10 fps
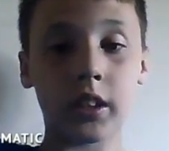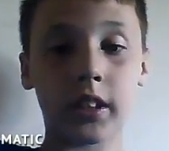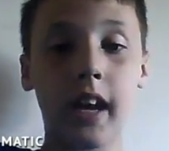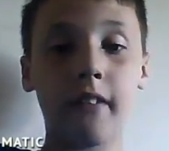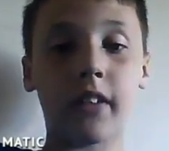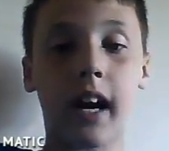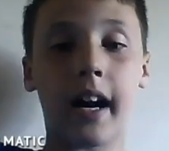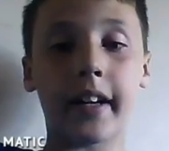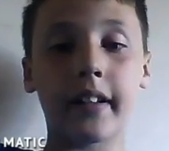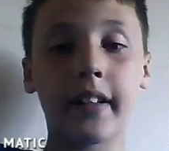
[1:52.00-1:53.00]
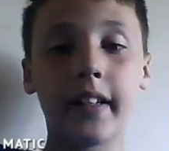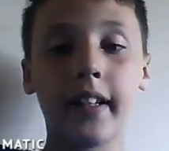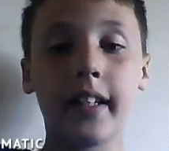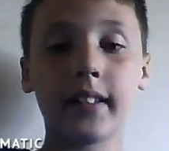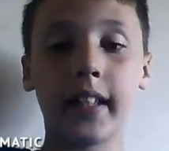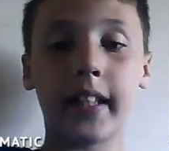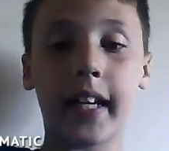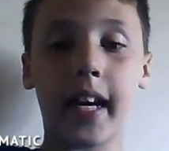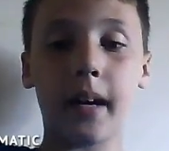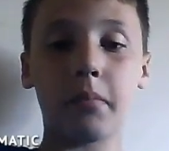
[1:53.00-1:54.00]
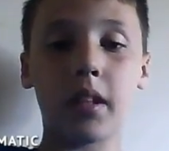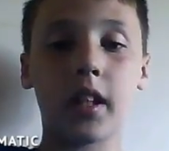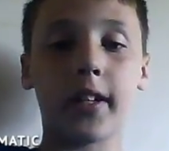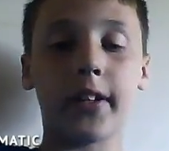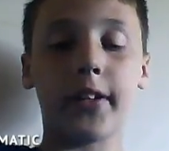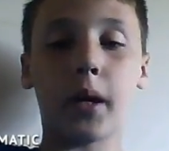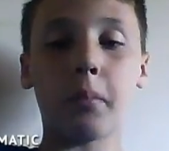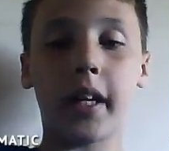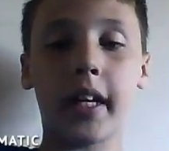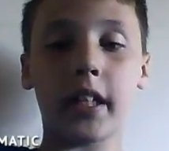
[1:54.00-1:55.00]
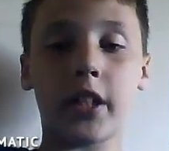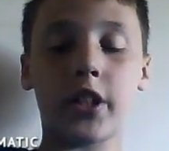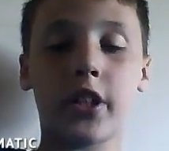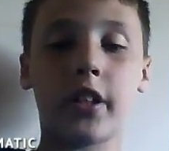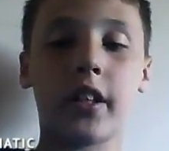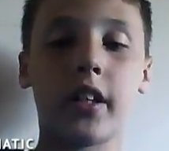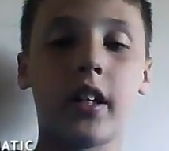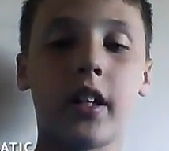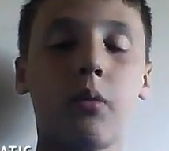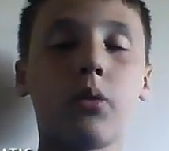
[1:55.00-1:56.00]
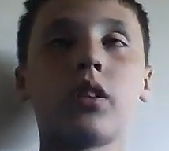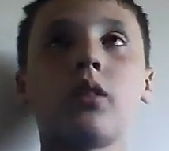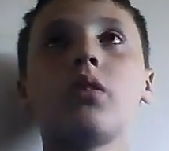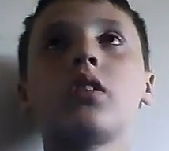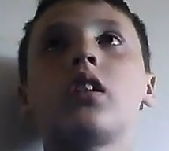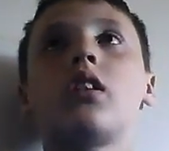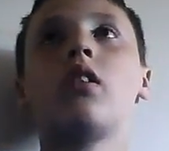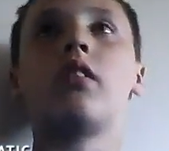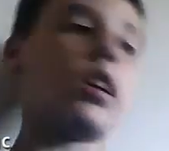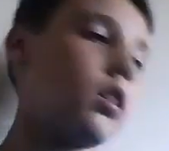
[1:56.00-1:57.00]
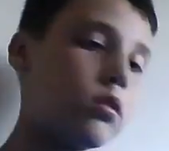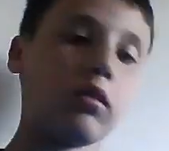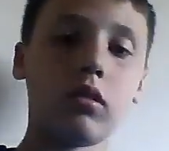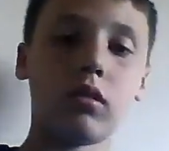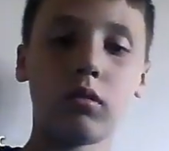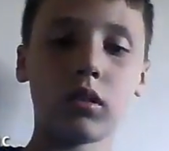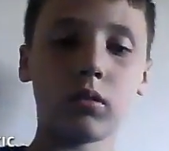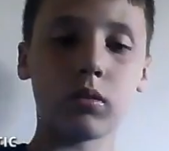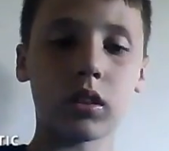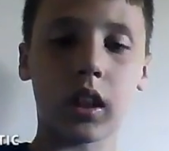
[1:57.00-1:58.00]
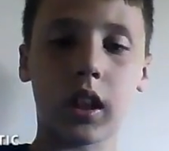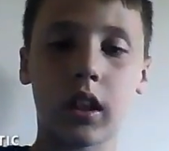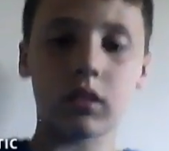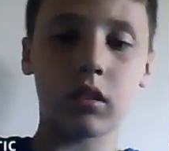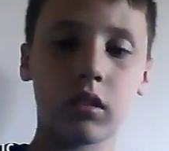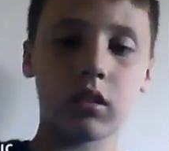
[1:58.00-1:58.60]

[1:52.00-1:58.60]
Safeguard, TDM, Domination. What's that, what's it called now? What's it called, guys?